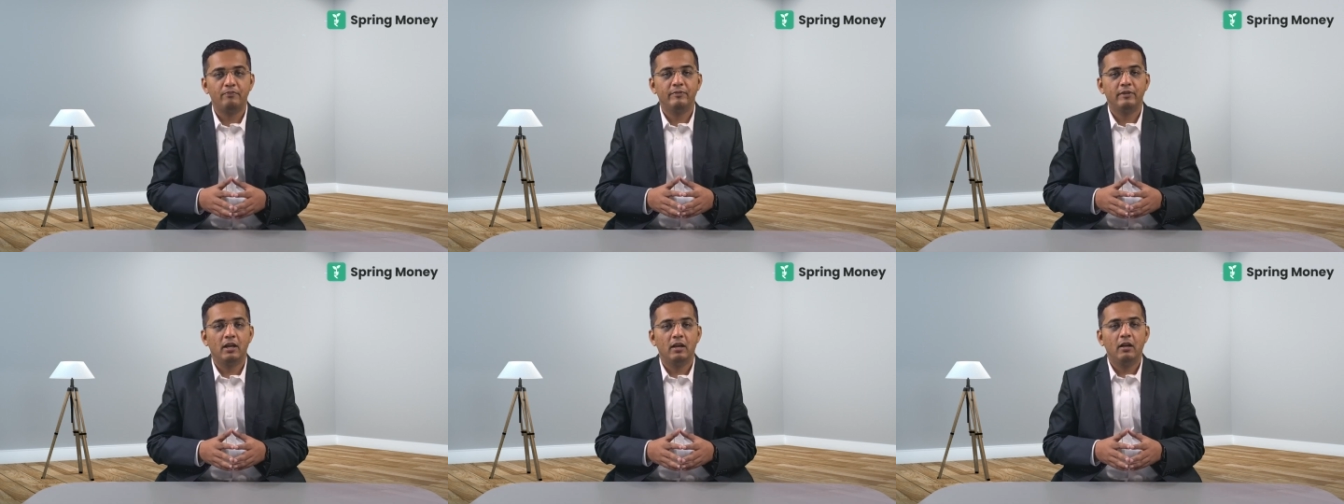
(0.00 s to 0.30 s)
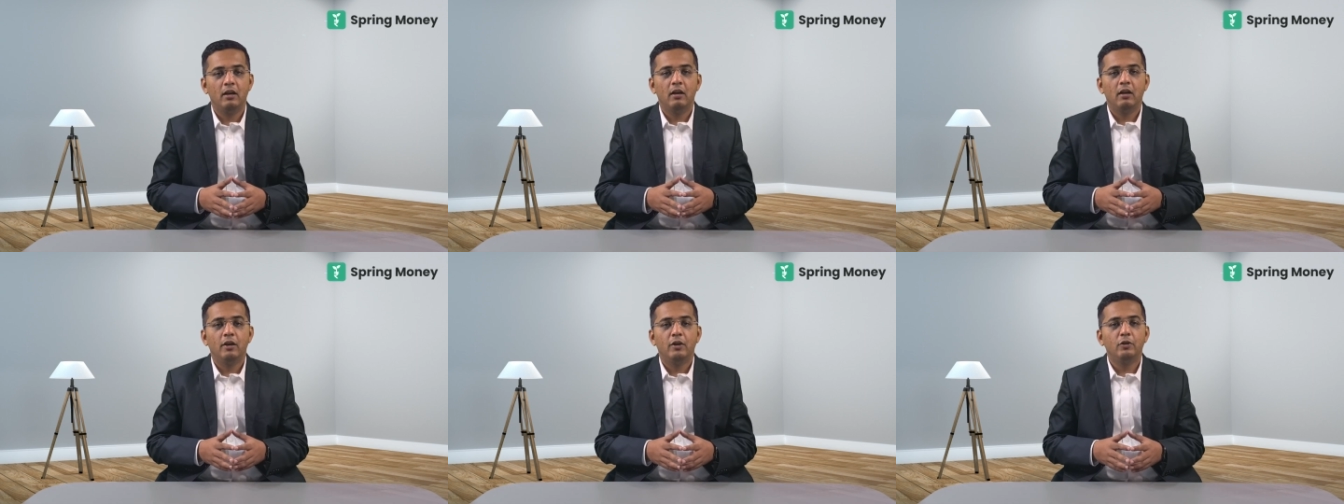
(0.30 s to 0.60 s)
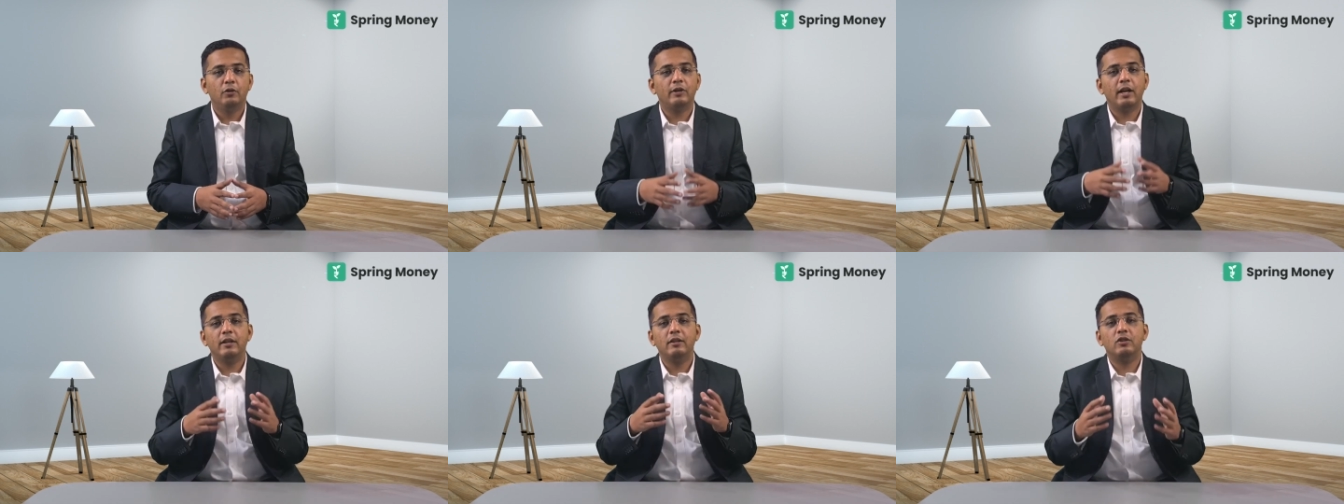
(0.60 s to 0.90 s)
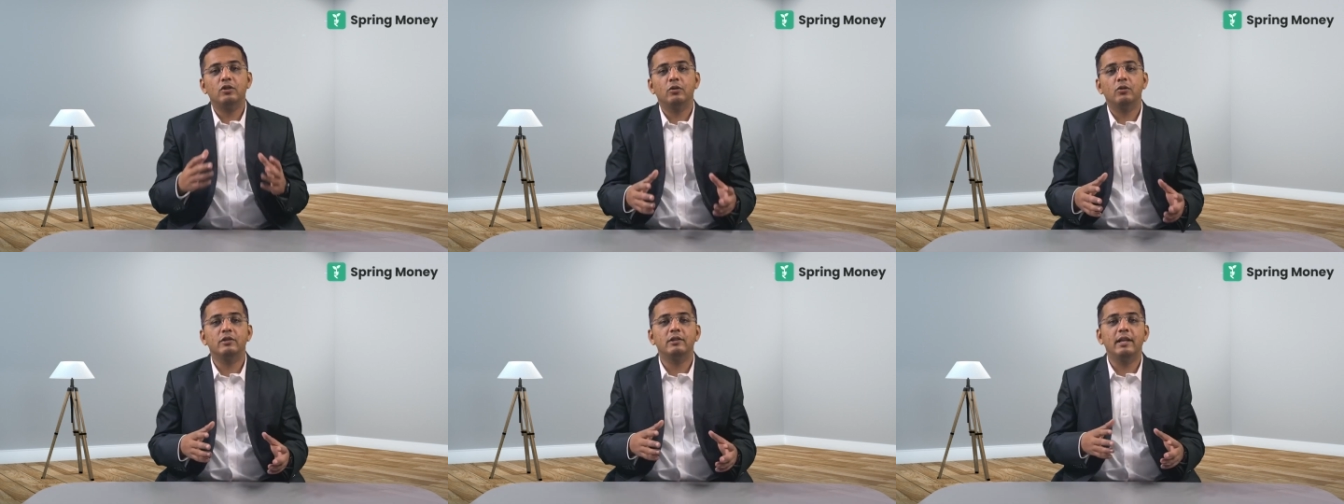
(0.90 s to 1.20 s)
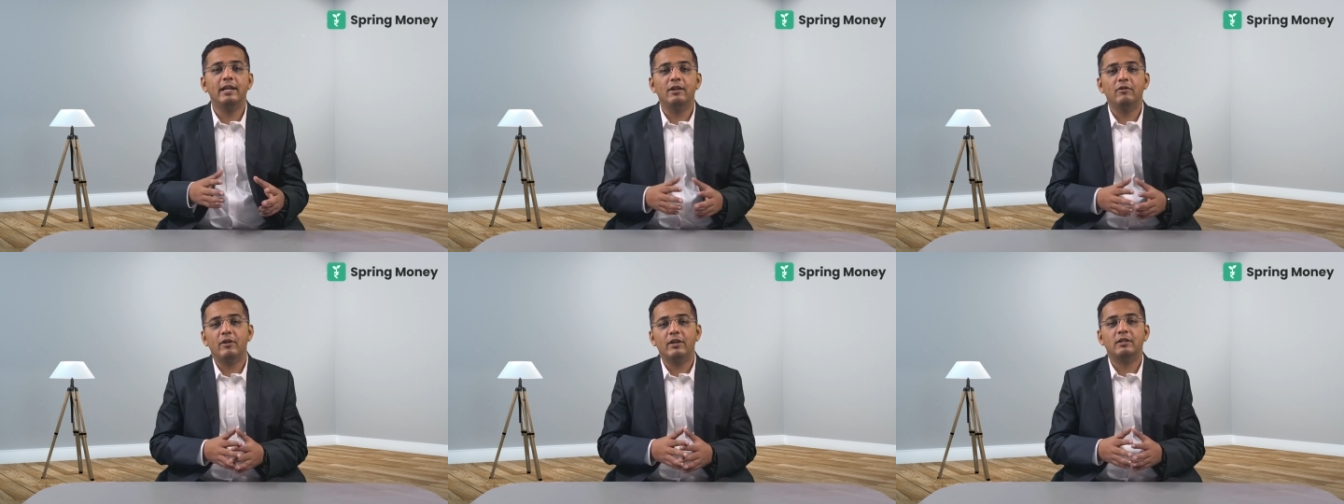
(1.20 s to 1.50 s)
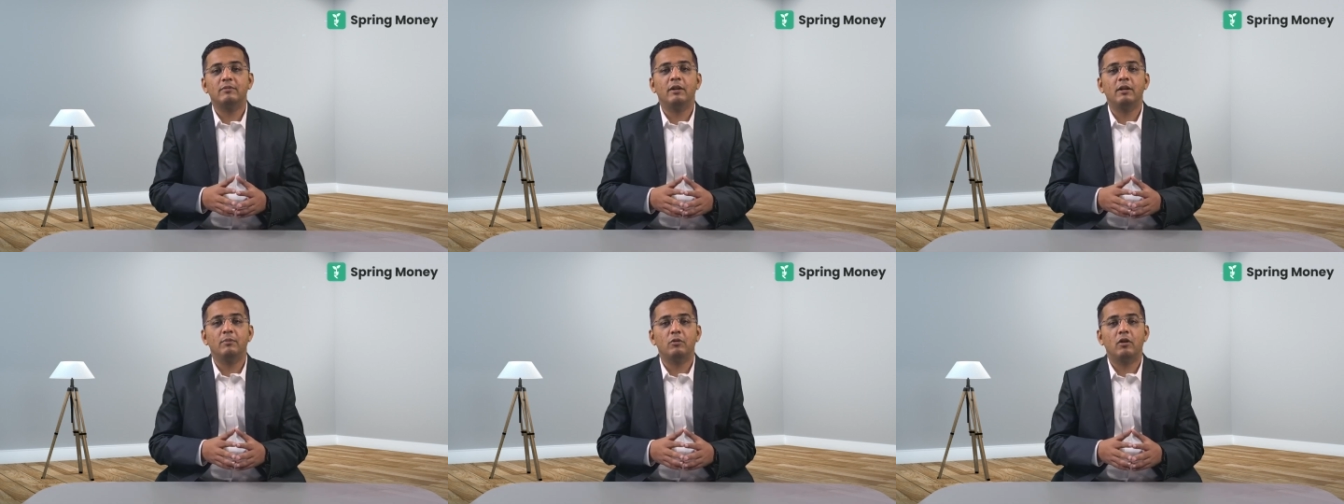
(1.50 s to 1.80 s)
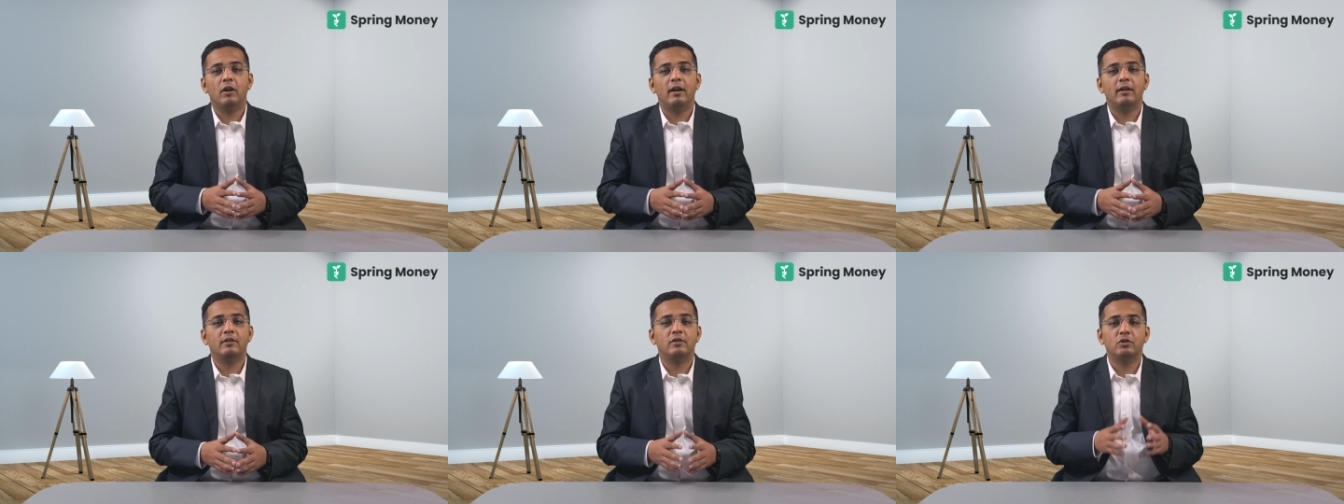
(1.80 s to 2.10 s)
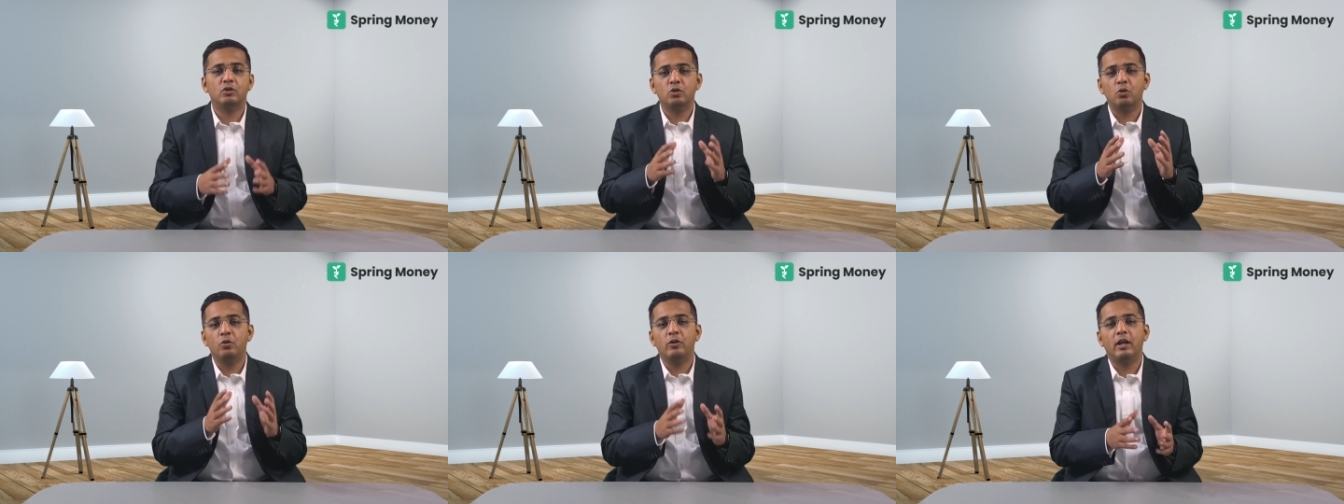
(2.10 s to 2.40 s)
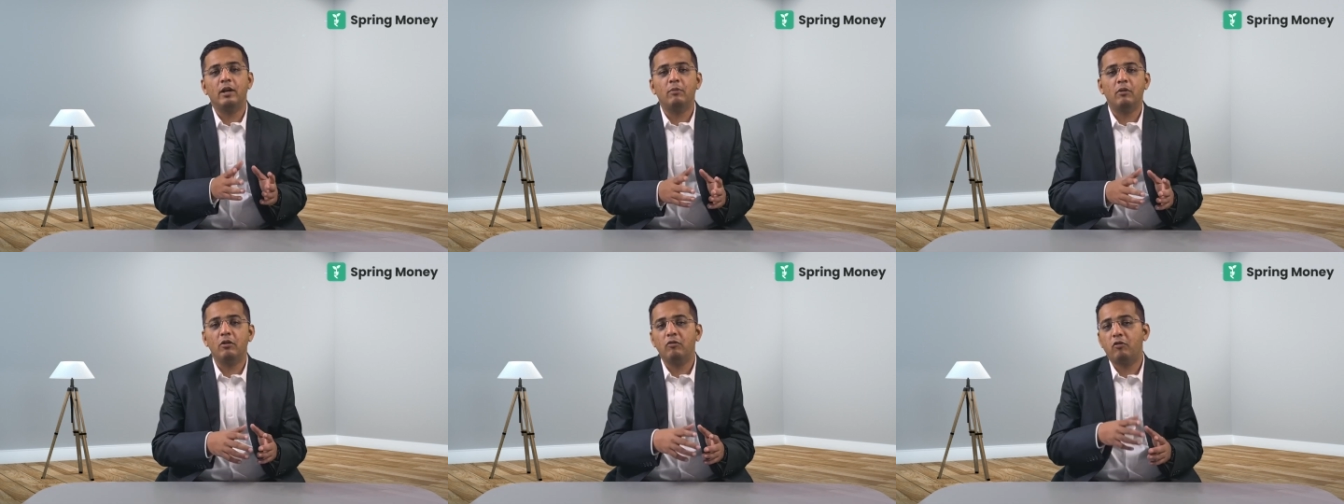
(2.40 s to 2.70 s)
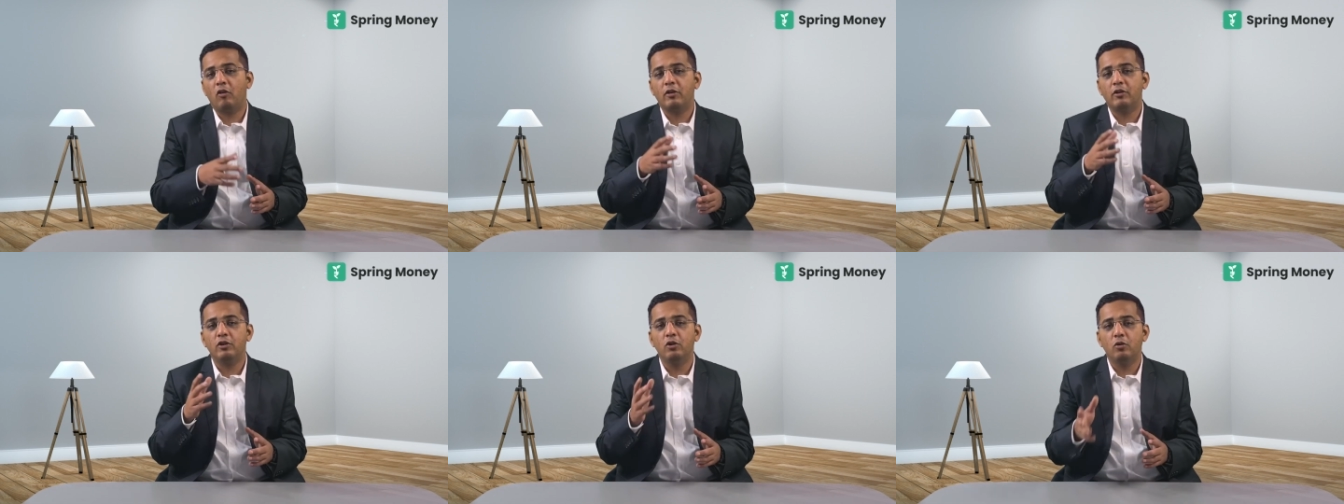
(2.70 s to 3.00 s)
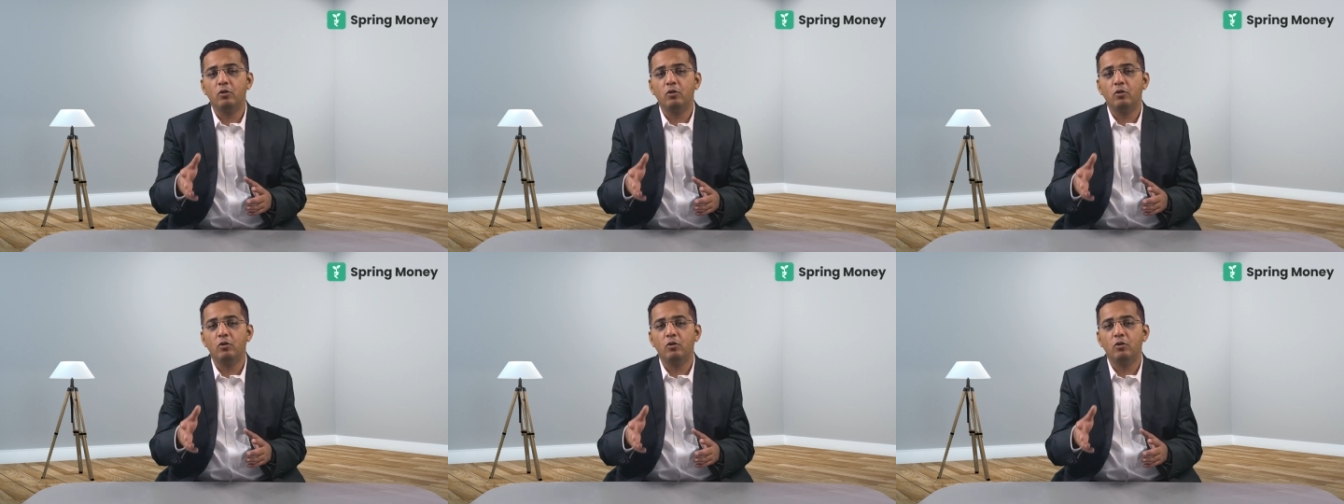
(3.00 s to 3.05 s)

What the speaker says: You can choose the investment products suitable for you